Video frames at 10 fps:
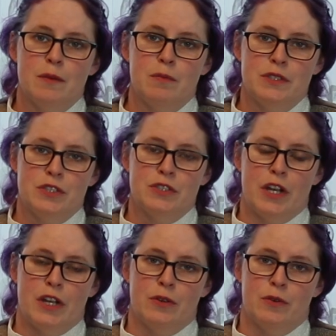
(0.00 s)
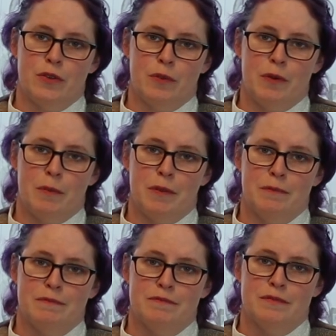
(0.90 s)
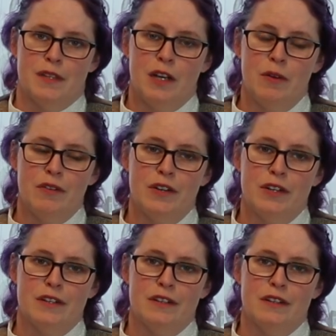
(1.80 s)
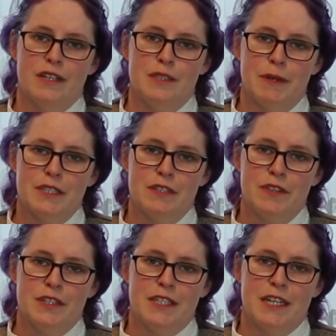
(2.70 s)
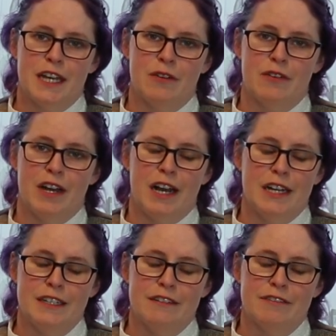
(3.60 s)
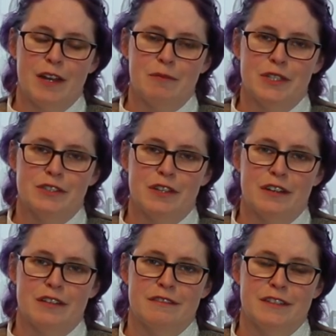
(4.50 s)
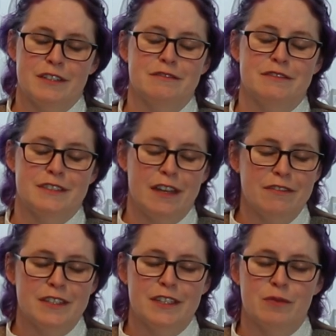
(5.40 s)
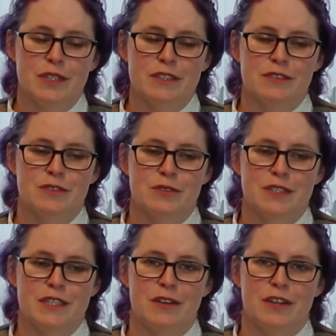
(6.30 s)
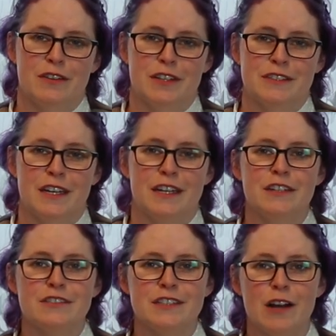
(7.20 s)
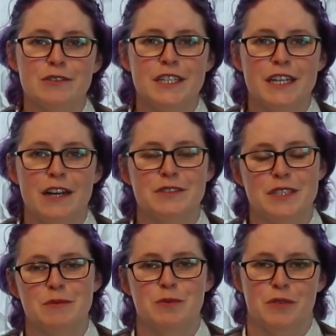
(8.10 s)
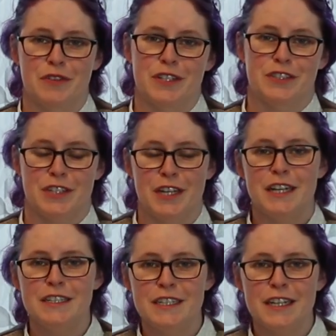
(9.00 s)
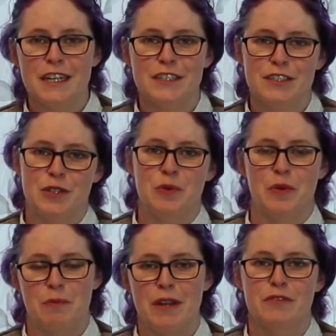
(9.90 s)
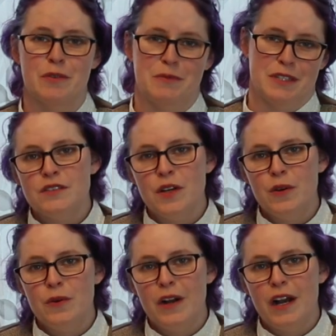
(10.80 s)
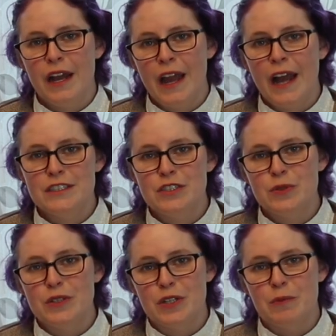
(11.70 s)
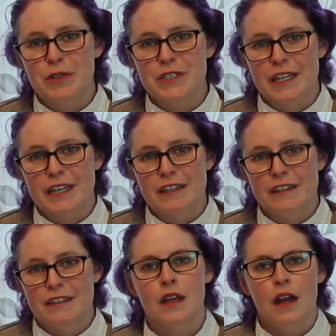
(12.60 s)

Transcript: step was to try and Google the problem. However, especially for the tea gown, I didn't find much luck. There definitely wasn't a source out here that said, here's how tea gown seams were finished in eighteen ninety-two when made from silk. So I had to do a little more digging.